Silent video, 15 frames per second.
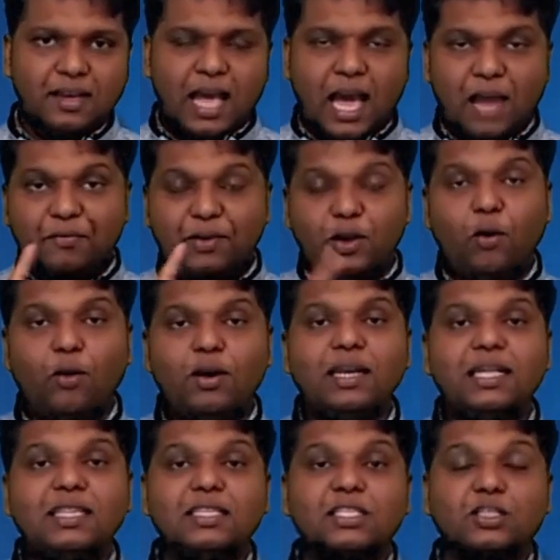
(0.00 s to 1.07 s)
And we already
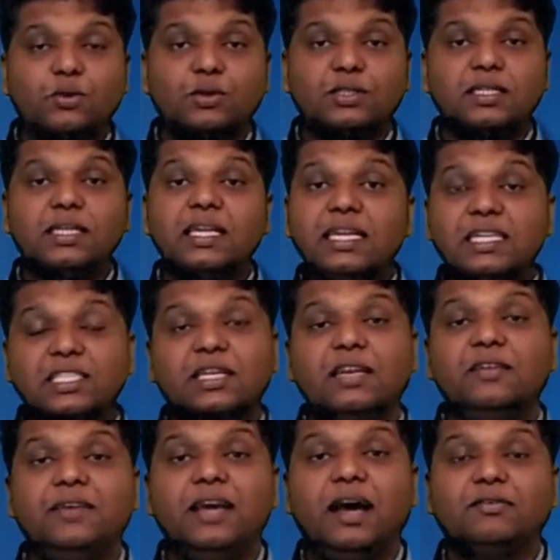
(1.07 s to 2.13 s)
in this question, initially
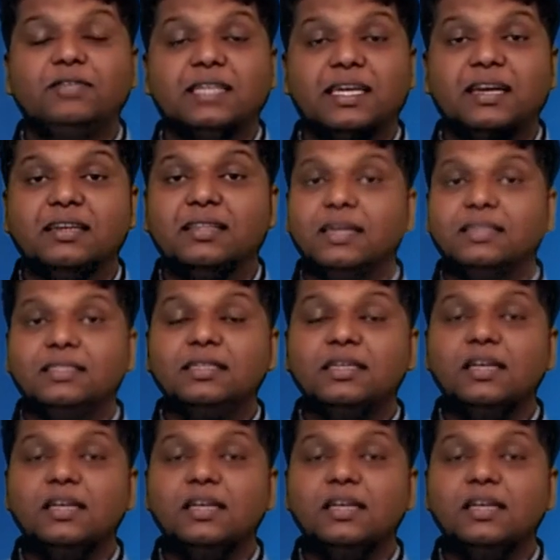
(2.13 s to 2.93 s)
we have taken that